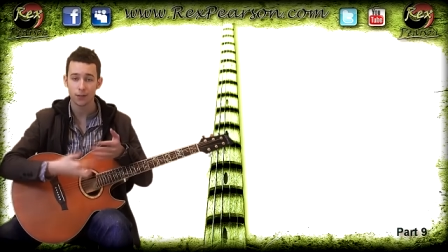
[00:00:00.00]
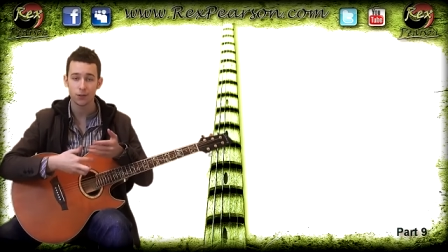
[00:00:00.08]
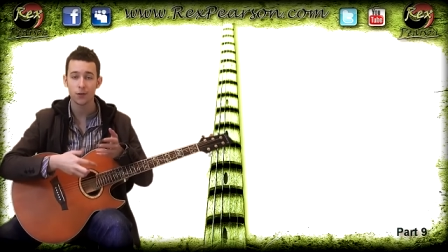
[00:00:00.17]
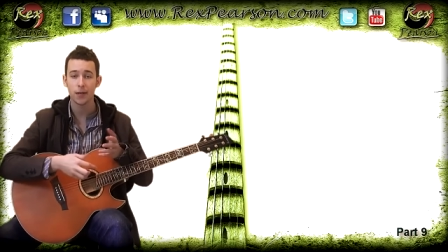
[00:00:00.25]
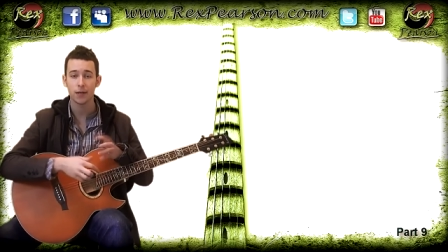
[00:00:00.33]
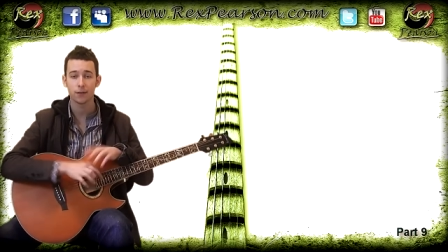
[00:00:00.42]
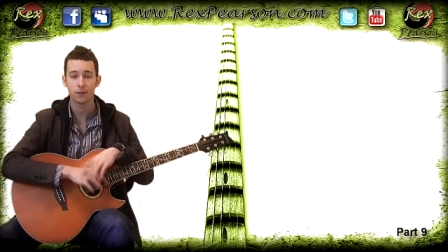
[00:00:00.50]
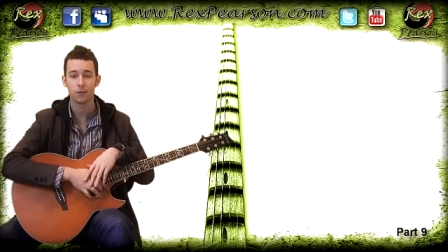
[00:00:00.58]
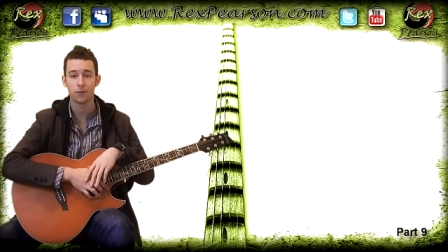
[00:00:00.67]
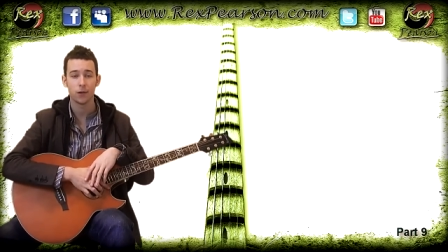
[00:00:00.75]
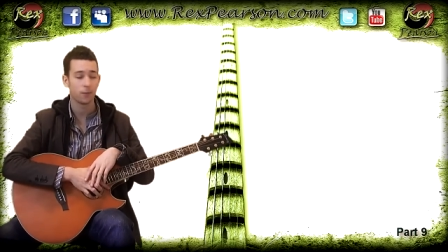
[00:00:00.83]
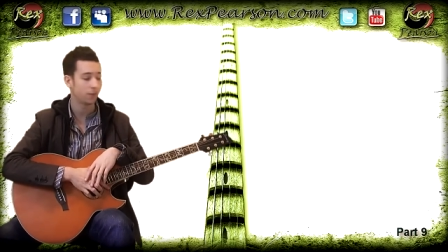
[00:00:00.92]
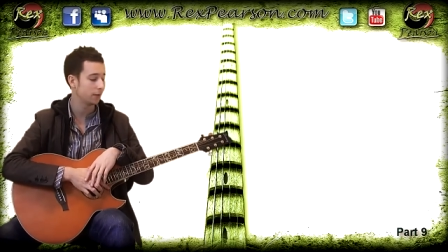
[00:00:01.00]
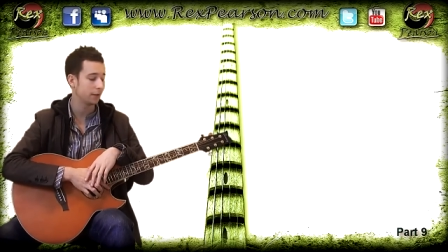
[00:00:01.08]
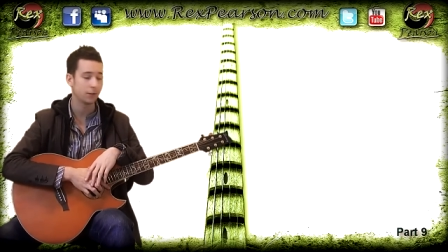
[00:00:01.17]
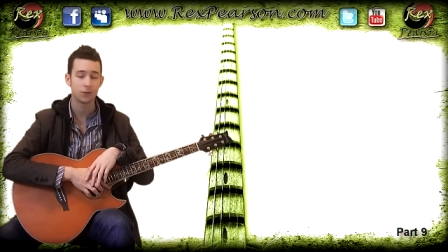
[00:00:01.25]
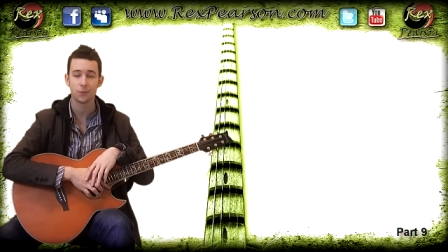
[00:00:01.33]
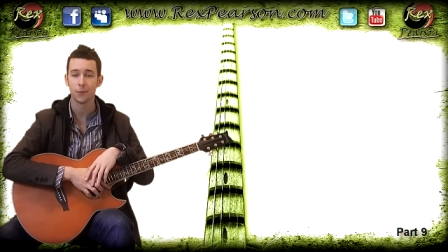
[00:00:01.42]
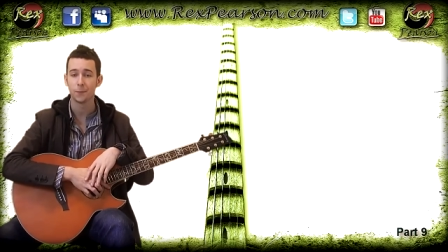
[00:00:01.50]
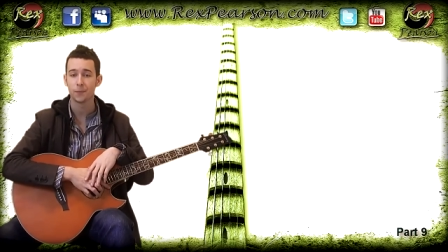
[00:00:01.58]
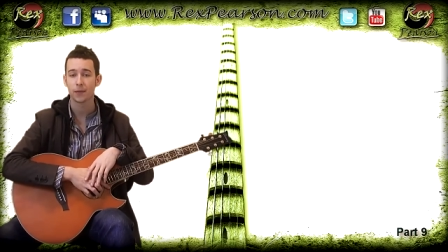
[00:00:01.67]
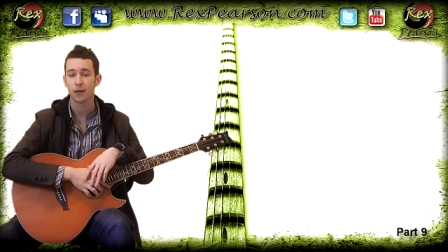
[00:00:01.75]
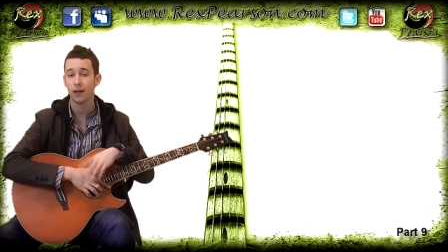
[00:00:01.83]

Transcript: and it's unique to um, this instrument,